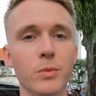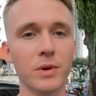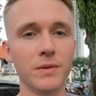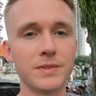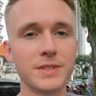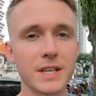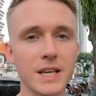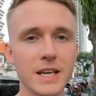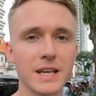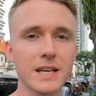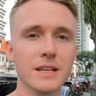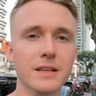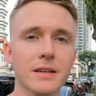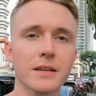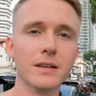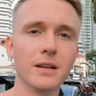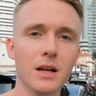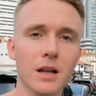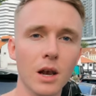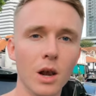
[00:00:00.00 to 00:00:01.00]
We've
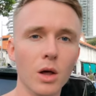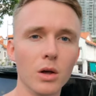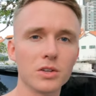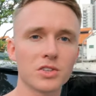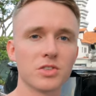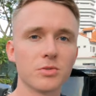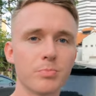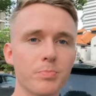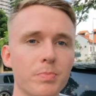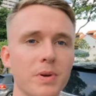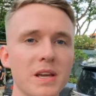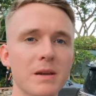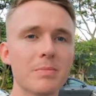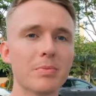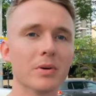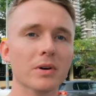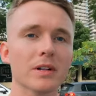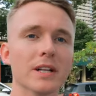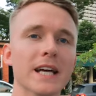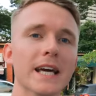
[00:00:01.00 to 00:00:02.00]
seen lots of
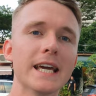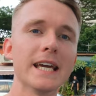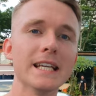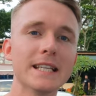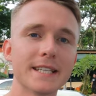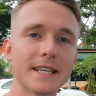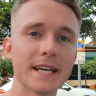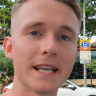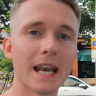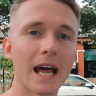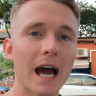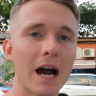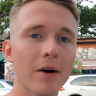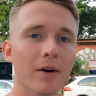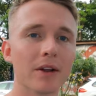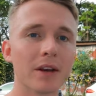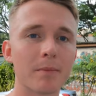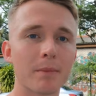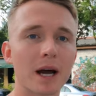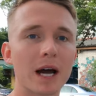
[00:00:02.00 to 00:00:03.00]
people eating
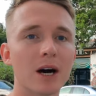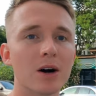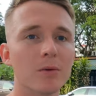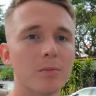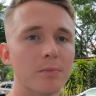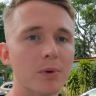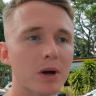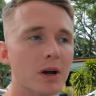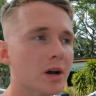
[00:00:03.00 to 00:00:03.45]
out and about,